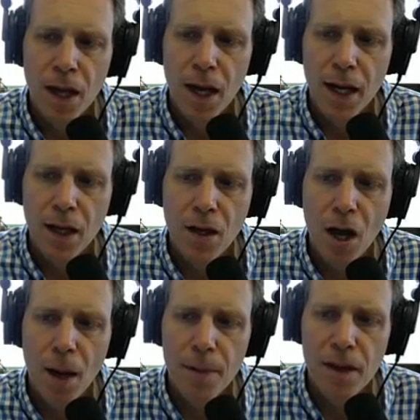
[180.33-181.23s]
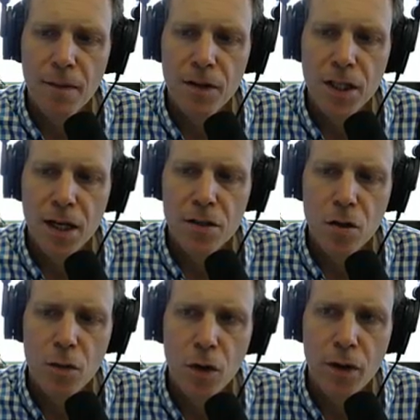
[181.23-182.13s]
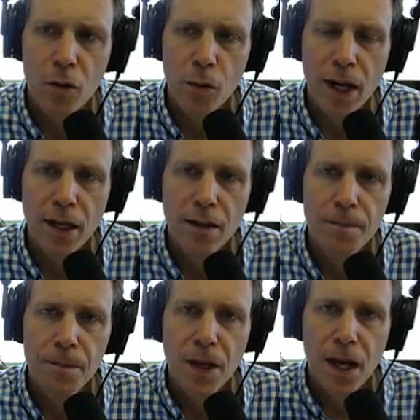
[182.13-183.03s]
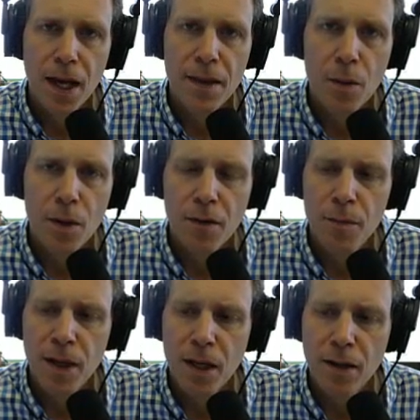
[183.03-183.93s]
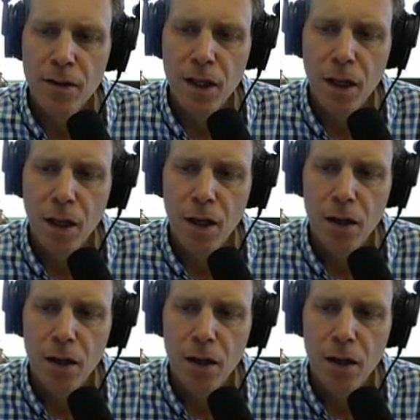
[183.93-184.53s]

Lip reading: I can copy the invitation over on the right, and that will give me a nice little